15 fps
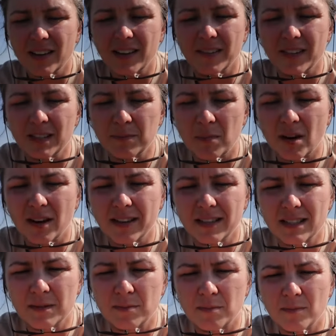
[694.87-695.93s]
And these
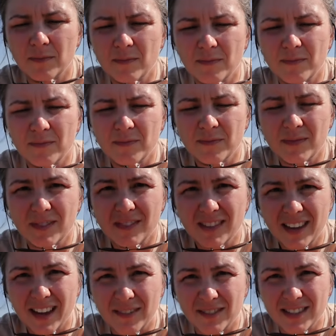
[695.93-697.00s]
pods
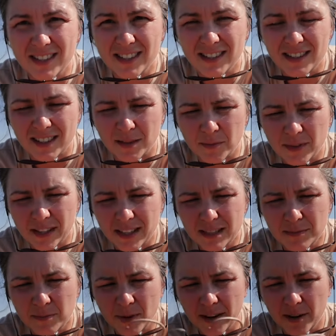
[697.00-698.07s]
have seeds in them. When they
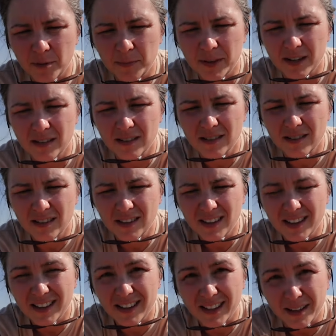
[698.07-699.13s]
spread open,
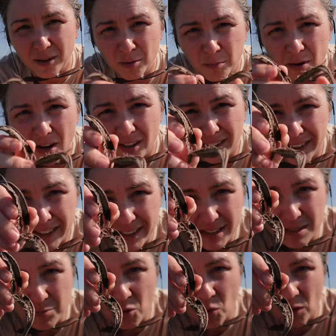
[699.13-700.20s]
they'll
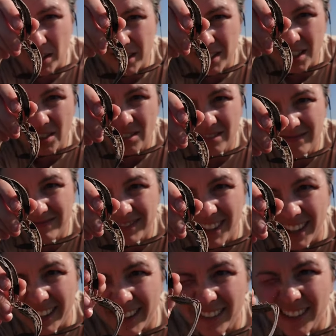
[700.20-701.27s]
pollinate some more. So
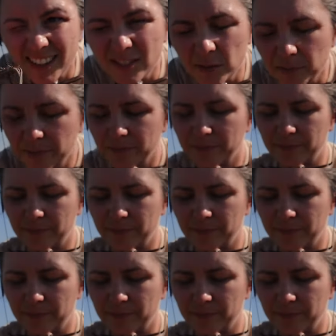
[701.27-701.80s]
gotta get rid of them.